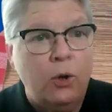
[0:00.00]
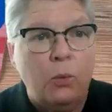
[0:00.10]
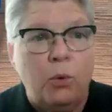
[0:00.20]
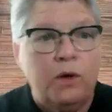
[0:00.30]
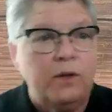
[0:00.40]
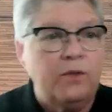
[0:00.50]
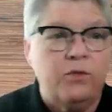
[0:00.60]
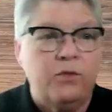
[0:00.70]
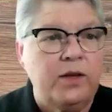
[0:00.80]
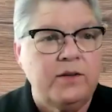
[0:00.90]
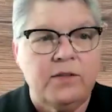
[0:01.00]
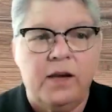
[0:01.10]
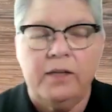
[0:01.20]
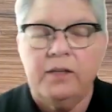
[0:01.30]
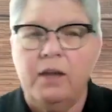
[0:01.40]
It's One intuitive. of the things
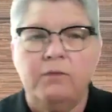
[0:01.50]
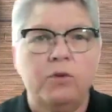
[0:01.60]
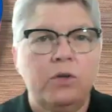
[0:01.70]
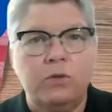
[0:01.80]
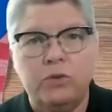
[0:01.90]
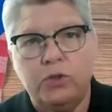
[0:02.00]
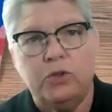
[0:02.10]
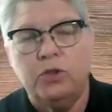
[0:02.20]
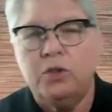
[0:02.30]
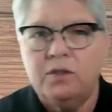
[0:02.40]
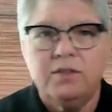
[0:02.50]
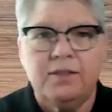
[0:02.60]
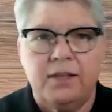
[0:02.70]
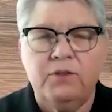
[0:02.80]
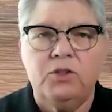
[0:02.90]
I never understood in the
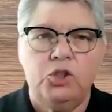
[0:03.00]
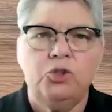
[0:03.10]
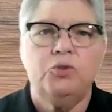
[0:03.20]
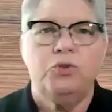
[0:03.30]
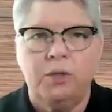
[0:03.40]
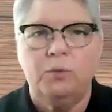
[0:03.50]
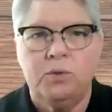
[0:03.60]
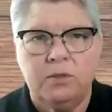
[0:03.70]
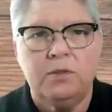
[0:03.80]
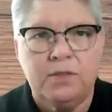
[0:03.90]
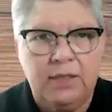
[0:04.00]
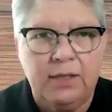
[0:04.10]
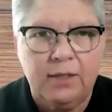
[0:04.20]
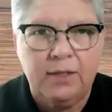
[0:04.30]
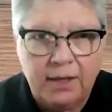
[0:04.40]
seven years I was a
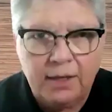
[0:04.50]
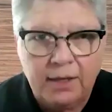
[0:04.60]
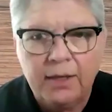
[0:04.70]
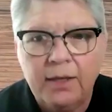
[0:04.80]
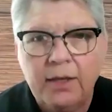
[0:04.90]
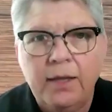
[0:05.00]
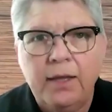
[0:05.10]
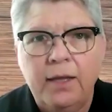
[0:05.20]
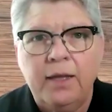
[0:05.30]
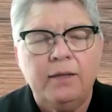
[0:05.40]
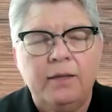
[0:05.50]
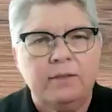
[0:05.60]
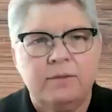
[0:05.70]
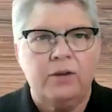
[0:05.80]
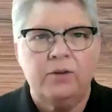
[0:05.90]
CNA
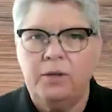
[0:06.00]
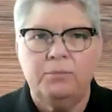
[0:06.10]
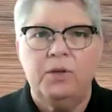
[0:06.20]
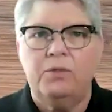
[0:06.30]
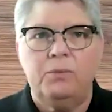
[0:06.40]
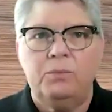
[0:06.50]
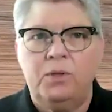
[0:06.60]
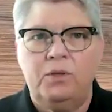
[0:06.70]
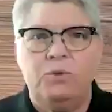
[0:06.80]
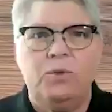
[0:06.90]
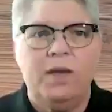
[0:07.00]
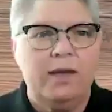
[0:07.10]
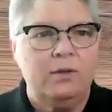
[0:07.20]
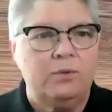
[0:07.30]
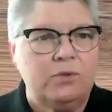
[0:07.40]
is how come nothing we do
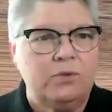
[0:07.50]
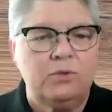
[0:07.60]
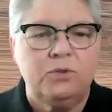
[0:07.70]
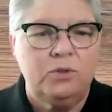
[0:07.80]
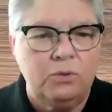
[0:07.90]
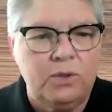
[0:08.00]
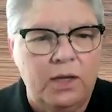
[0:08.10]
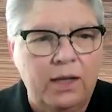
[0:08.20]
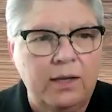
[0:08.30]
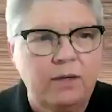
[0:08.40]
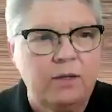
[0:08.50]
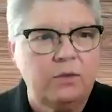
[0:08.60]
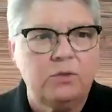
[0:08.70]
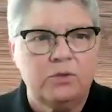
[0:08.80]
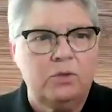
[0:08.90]
counts? There's no data,
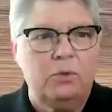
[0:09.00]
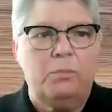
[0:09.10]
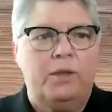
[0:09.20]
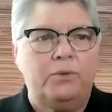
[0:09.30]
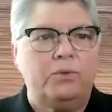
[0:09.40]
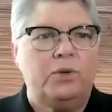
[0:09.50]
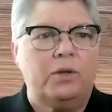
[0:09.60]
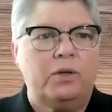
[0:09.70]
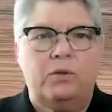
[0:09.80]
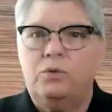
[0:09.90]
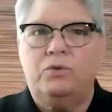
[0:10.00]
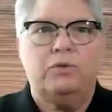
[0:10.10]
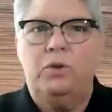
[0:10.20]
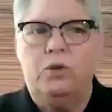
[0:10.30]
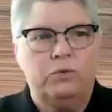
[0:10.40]
there's no metric, there's
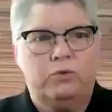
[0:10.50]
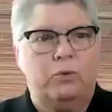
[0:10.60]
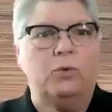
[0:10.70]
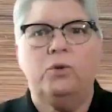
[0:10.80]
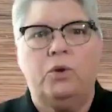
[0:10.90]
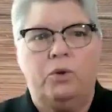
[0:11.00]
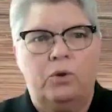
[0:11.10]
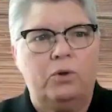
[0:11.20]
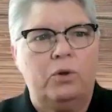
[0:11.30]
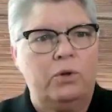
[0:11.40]
no scorecard.